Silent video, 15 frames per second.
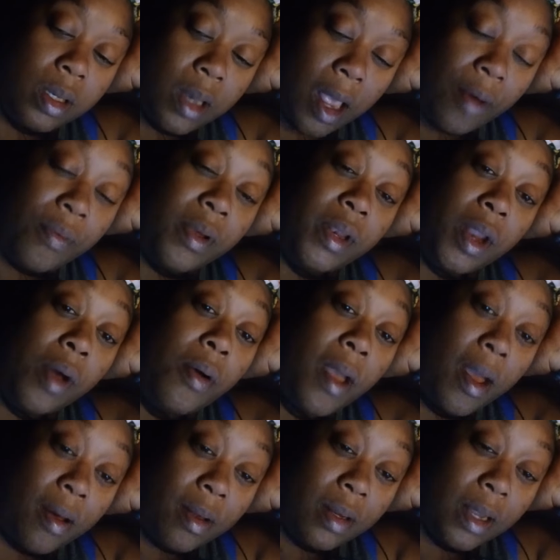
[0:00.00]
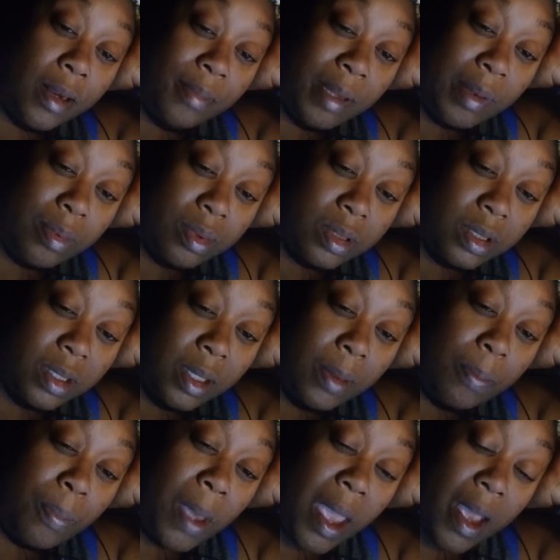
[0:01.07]
now we know how a lot of people
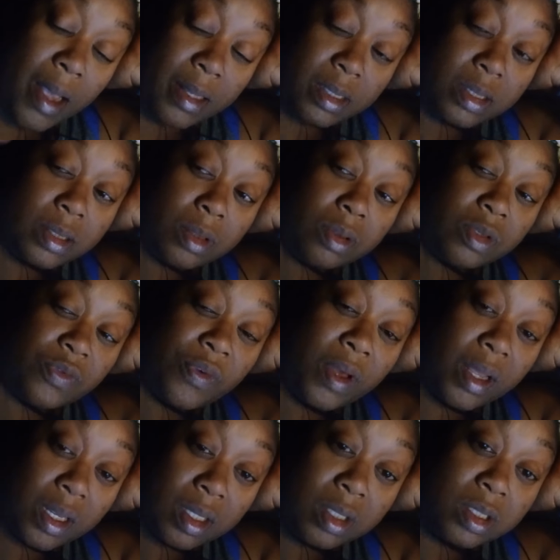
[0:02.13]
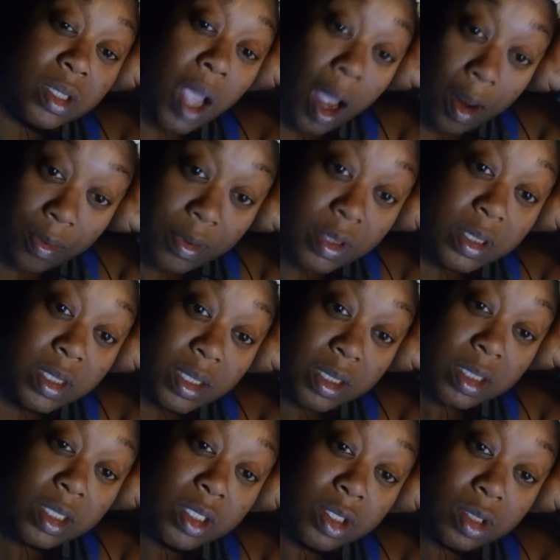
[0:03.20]
skip past those fucking chakras
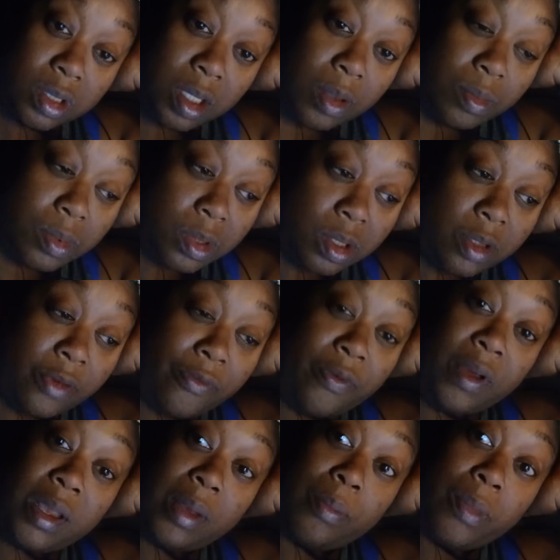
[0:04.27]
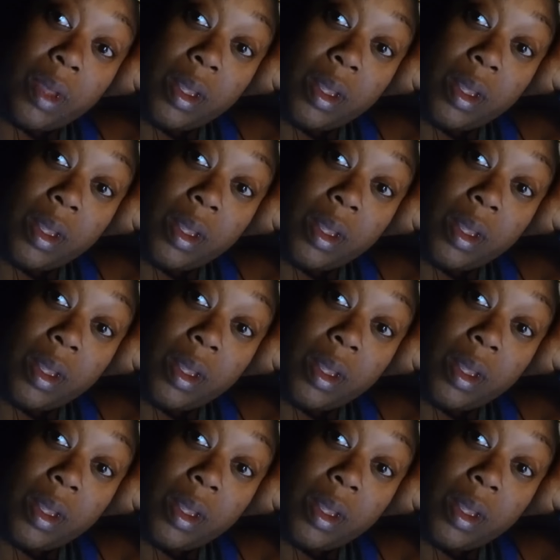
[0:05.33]
and just jump to the fucking